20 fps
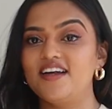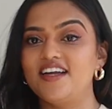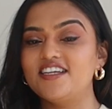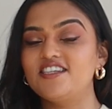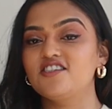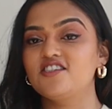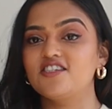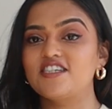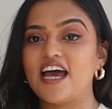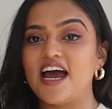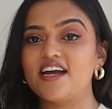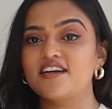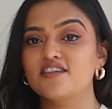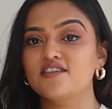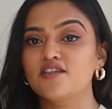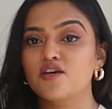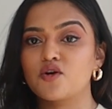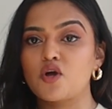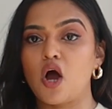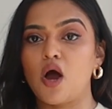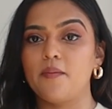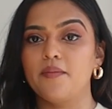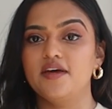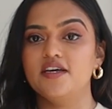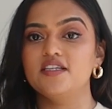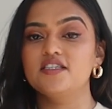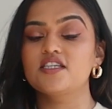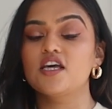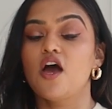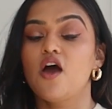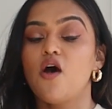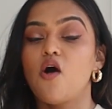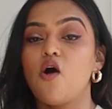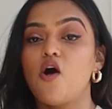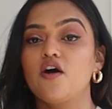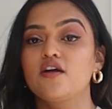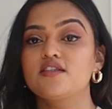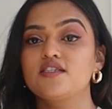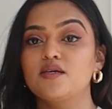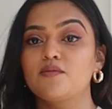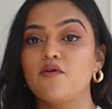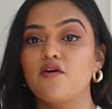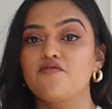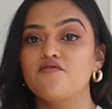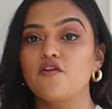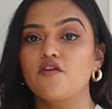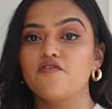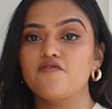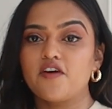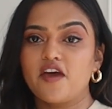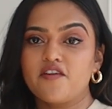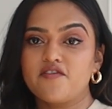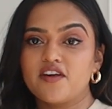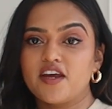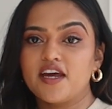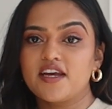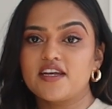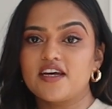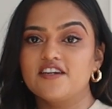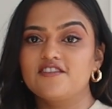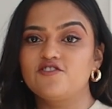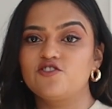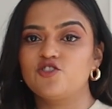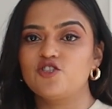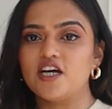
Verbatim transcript: Let's chat in the comments on some of your favorite